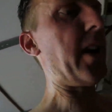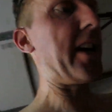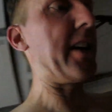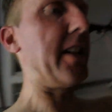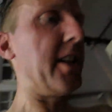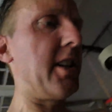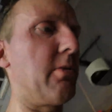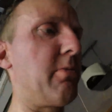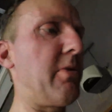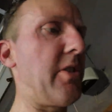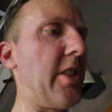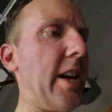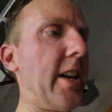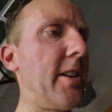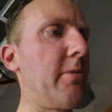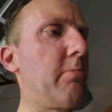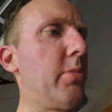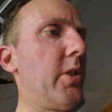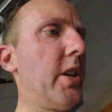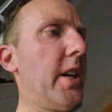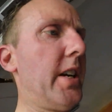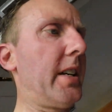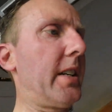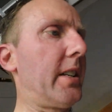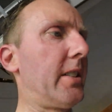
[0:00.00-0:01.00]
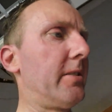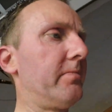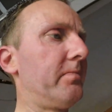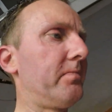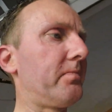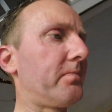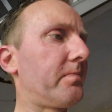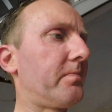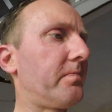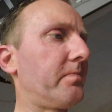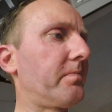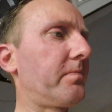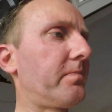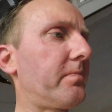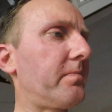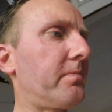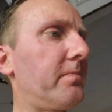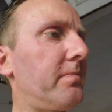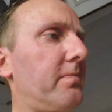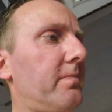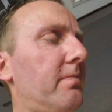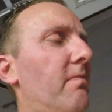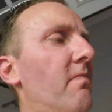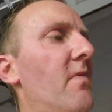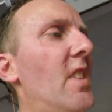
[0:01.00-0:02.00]
right here without a break.
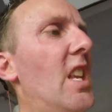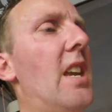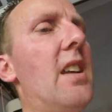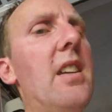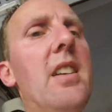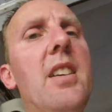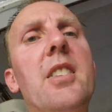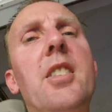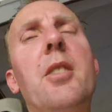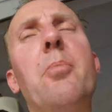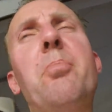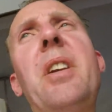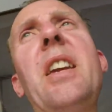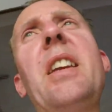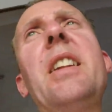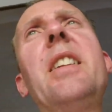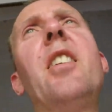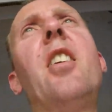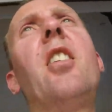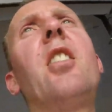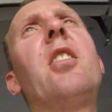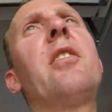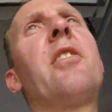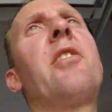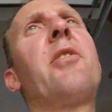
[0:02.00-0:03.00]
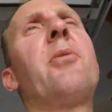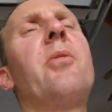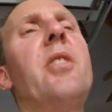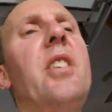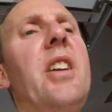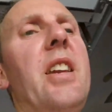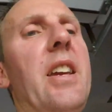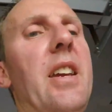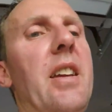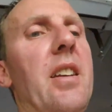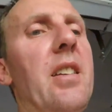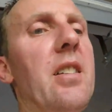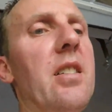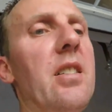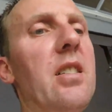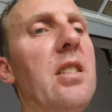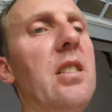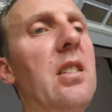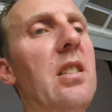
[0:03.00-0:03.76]
The PDR3